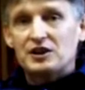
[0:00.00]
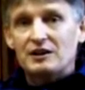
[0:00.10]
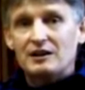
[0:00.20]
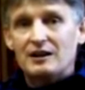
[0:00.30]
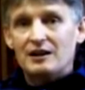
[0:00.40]

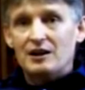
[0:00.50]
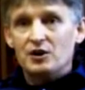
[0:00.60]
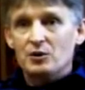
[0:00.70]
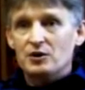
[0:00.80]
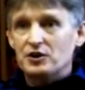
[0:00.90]
in
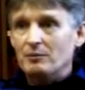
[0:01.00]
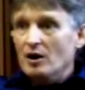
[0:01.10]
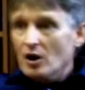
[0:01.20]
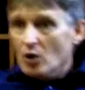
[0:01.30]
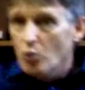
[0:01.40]
Hinduism
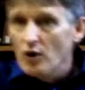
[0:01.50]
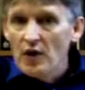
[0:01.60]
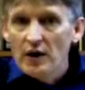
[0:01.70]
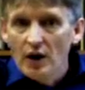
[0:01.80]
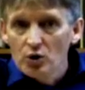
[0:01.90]
with
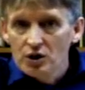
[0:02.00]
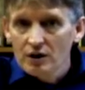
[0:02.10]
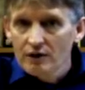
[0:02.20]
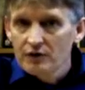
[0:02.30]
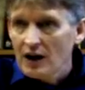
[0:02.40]
the
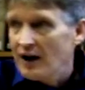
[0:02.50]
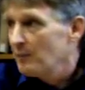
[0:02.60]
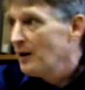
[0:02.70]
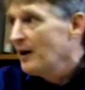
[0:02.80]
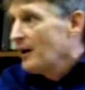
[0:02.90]
notion of
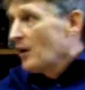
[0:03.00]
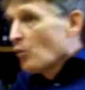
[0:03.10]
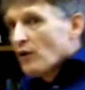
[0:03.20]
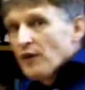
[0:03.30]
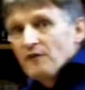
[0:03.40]
dharma,
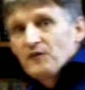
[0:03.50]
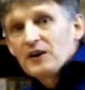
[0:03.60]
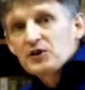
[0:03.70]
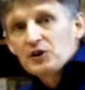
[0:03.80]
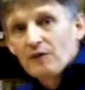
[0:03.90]
with the
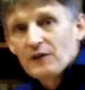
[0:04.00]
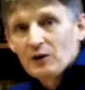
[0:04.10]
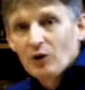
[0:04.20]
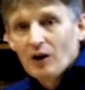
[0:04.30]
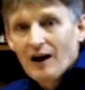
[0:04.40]

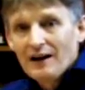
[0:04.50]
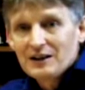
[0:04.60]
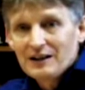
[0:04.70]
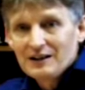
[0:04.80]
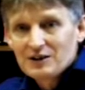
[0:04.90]
philosophical
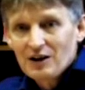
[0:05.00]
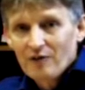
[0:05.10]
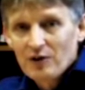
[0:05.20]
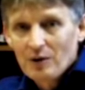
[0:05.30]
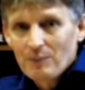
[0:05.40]
ideas
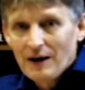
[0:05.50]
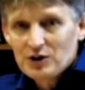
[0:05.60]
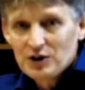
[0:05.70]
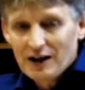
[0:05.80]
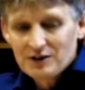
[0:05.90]
of the
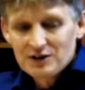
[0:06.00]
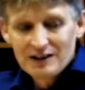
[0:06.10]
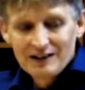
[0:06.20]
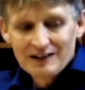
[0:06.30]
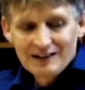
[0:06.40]
Upanishads.
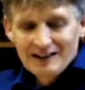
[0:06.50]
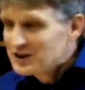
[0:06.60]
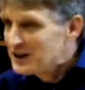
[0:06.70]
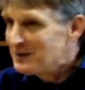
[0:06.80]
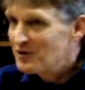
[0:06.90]
It
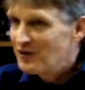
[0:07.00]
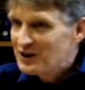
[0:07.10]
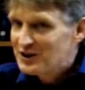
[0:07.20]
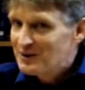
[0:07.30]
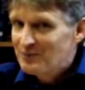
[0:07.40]
seems very
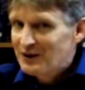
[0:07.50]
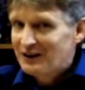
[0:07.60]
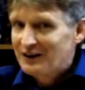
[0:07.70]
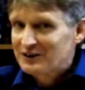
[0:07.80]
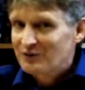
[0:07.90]
simple in a
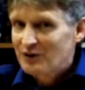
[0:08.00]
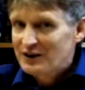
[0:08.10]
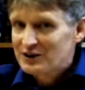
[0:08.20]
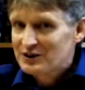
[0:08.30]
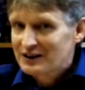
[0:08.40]
lot of
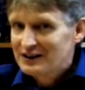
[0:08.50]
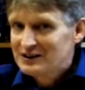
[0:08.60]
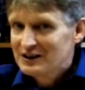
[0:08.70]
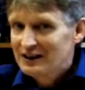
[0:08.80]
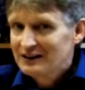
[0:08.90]
ways, the
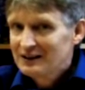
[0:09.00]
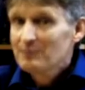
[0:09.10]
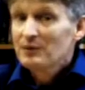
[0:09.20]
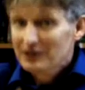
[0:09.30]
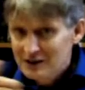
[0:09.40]
Gita,
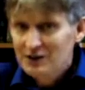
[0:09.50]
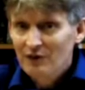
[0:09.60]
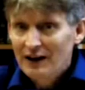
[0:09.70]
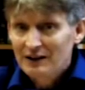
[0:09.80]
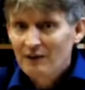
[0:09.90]
but it is in
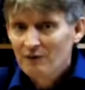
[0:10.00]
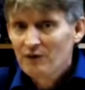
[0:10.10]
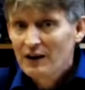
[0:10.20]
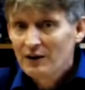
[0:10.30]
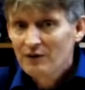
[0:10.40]
fact a
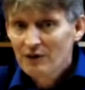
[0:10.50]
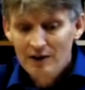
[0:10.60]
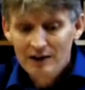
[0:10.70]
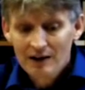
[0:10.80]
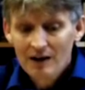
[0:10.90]
very,
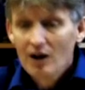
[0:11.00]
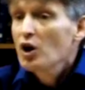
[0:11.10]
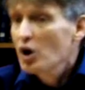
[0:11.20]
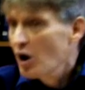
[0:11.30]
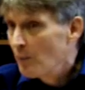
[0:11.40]
very
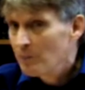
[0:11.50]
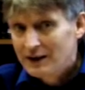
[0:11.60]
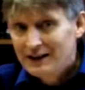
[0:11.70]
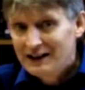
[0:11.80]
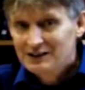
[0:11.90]

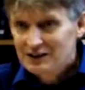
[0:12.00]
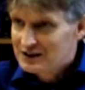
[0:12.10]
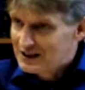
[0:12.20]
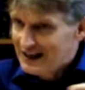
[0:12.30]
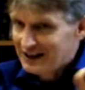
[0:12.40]
complicated
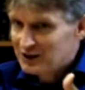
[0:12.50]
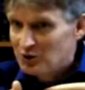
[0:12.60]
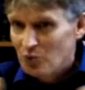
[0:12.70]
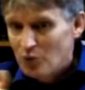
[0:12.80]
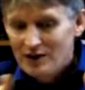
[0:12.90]

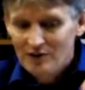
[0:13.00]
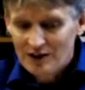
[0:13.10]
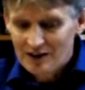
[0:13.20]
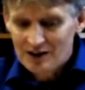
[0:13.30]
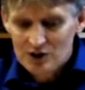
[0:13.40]
text,
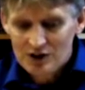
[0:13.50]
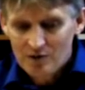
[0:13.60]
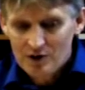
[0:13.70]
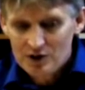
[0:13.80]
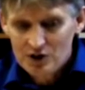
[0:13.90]
weaving these
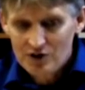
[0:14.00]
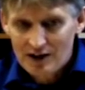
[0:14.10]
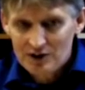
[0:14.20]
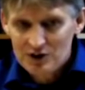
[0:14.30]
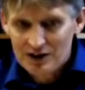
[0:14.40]
different
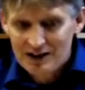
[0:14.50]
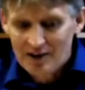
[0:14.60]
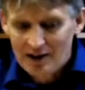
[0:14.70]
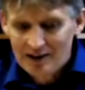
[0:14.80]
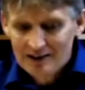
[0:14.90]
strands
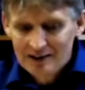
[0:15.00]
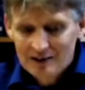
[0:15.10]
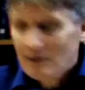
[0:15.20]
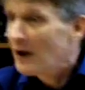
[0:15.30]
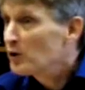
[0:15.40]
together,
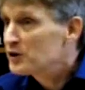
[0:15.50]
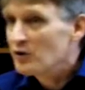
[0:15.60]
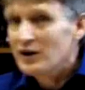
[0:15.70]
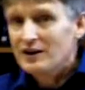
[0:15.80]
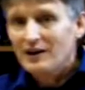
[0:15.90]
and also
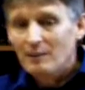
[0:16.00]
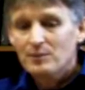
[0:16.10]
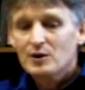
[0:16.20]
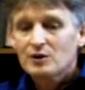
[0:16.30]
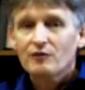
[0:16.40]
written in a
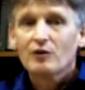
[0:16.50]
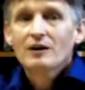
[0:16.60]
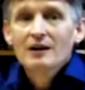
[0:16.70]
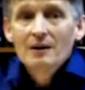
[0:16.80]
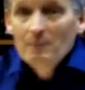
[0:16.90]
beautiful
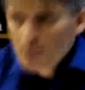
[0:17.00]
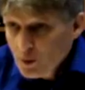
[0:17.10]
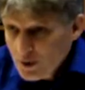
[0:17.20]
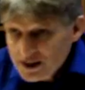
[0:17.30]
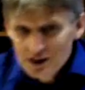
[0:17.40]

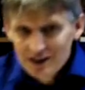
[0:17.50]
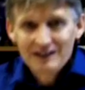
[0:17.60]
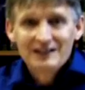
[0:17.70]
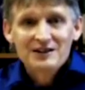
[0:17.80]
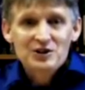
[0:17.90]
poetic
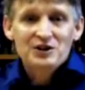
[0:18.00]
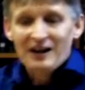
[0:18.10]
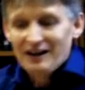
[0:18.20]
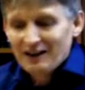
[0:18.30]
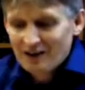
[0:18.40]

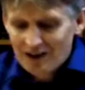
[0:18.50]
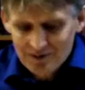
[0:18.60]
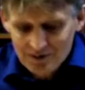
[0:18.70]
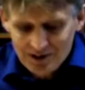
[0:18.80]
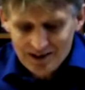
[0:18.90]
style
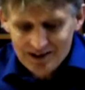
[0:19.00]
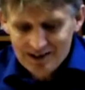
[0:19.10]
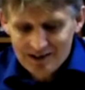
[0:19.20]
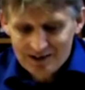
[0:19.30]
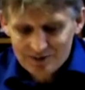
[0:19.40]

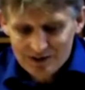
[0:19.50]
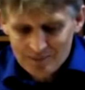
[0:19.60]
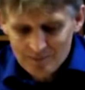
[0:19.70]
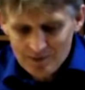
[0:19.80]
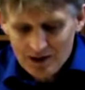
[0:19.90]

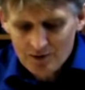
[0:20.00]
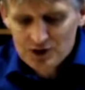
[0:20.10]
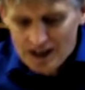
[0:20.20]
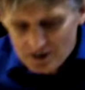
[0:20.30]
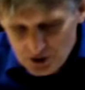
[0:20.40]
of
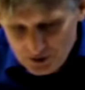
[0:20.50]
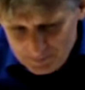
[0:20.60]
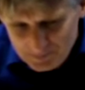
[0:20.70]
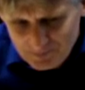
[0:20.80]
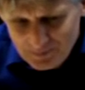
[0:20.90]
Sanskrit.
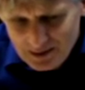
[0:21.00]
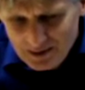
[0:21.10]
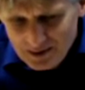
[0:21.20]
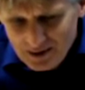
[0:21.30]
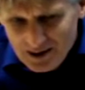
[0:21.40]

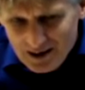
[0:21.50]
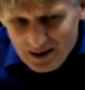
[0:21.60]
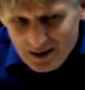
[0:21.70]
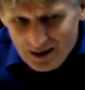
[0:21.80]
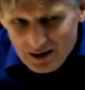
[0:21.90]

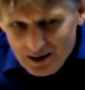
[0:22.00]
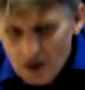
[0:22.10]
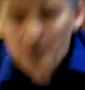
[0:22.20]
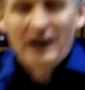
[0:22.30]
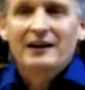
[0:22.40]

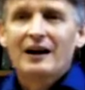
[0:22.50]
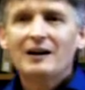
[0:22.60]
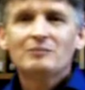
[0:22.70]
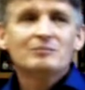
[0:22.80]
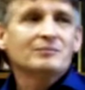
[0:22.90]
Okay,
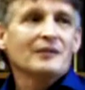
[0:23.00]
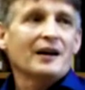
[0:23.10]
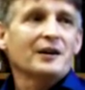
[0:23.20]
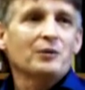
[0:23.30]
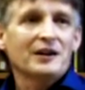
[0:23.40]

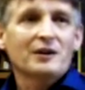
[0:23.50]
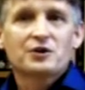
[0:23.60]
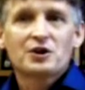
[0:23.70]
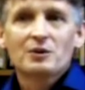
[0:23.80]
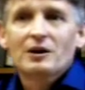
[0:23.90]
I don't want to go on
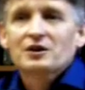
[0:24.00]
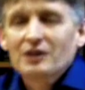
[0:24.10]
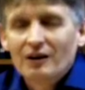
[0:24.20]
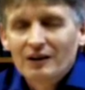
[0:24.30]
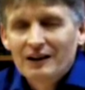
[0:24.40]
too much
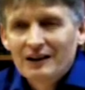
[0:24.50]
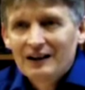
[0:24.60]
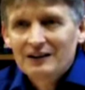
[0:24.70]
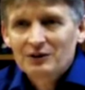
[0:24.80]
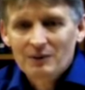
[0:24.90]
longer
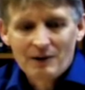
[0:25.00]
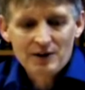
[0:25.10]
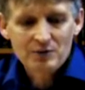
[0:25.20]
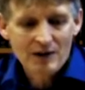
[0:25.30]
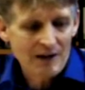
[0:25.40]
talking about
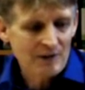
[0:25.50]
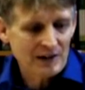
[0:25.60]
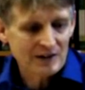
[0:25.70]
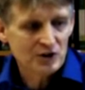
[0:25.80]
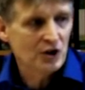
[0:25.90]
this. We have, I
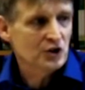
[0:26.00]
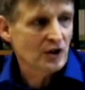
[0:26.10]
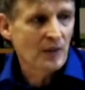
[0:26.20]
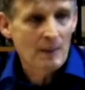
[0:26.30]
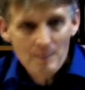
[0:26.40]
think, touched
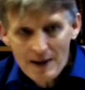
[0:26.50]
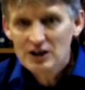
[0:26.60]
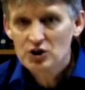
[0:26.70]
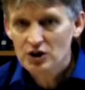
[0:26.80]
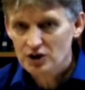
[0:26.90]
on the
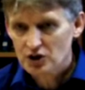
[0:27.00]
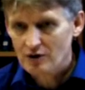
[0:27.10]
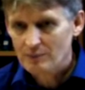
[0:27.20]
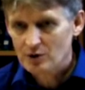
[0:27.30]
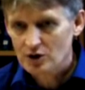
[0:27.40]
major
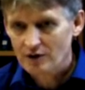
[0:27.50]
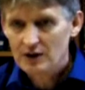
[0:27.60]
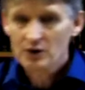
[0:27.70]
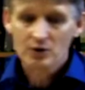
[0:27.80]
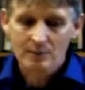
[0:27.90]
scriptures of
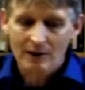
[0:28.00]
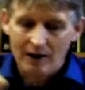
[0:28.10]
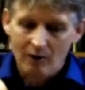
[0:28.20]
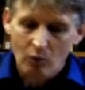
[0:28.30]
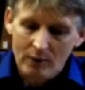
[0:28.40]
Hinduism, and
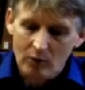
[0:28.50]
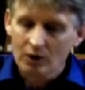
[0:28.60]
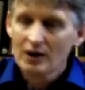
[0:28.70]
we will